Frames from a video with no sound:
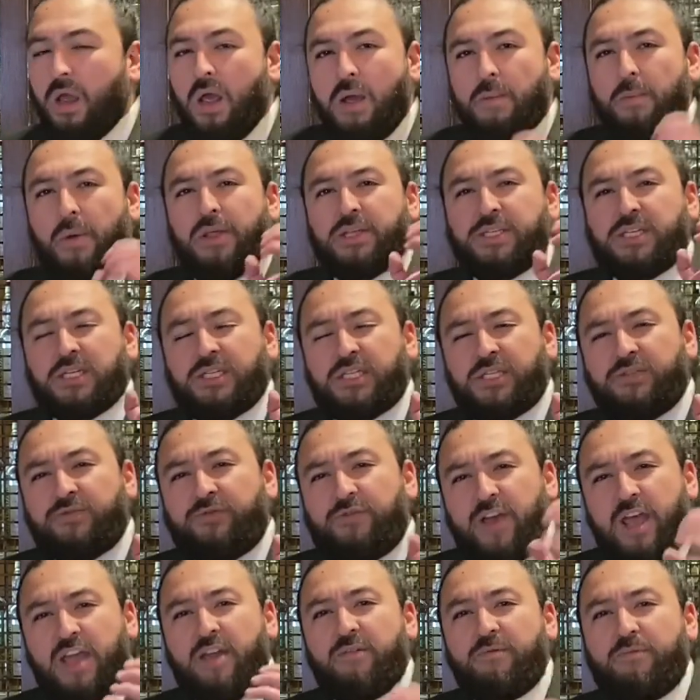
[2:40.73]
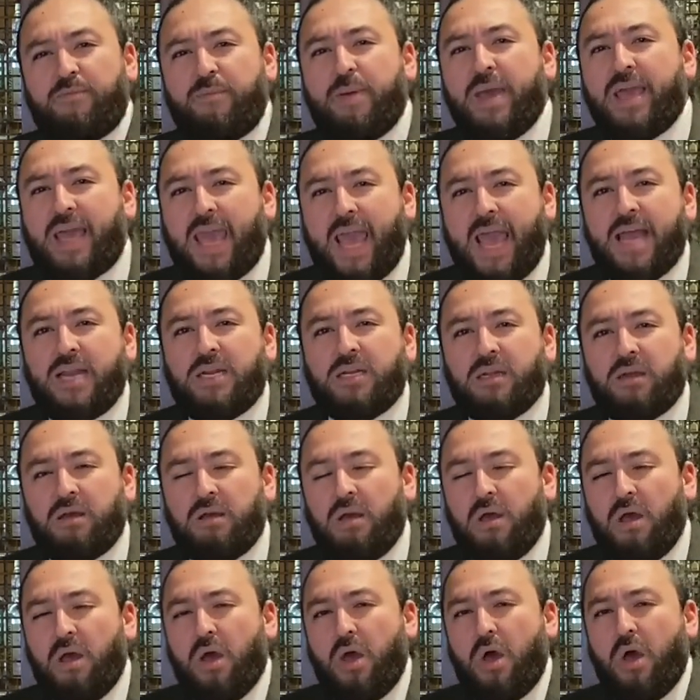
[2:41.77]
but there's a big
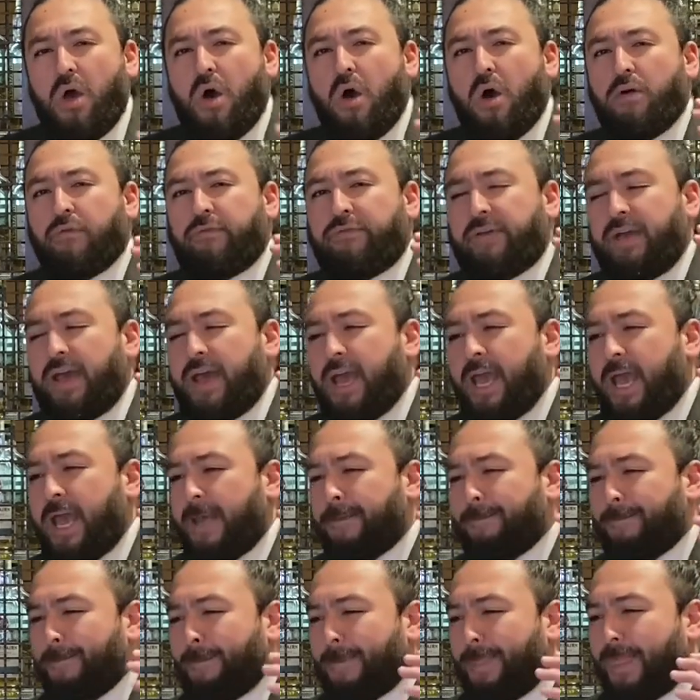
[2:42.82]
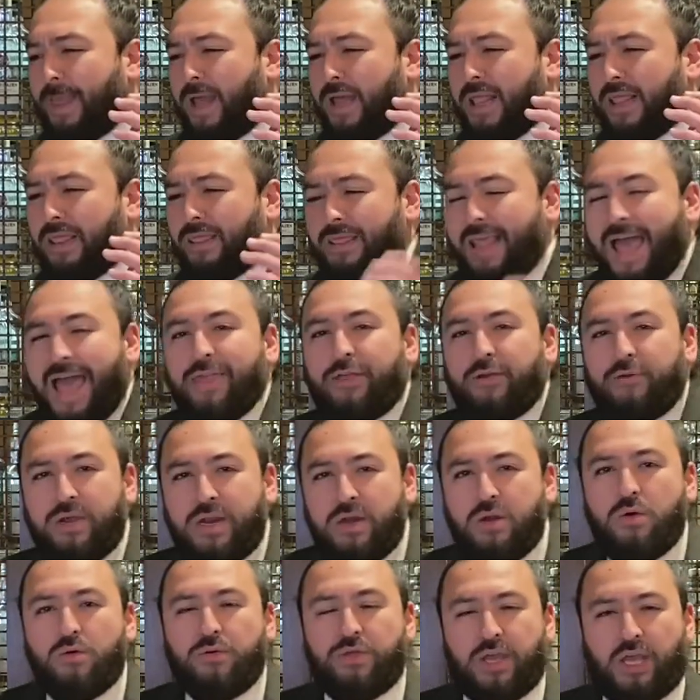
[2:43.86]
hint of a leathery
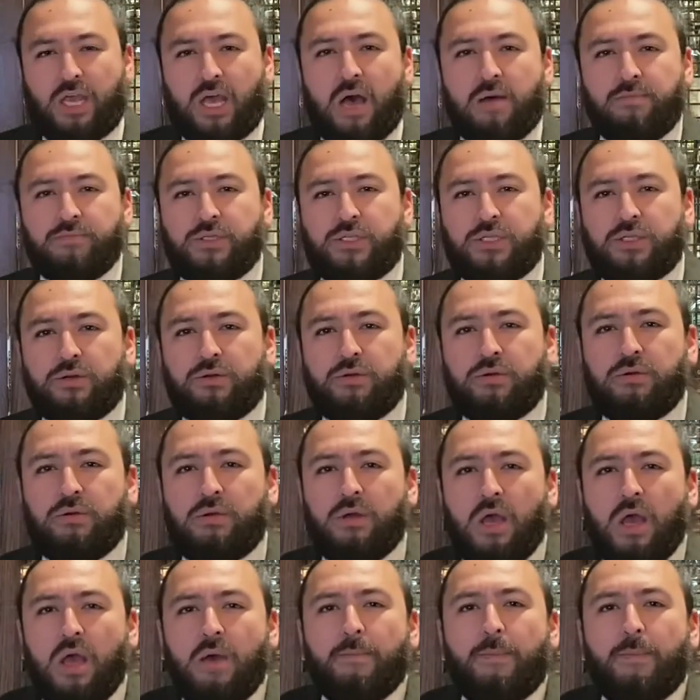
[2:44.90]
note that comes through,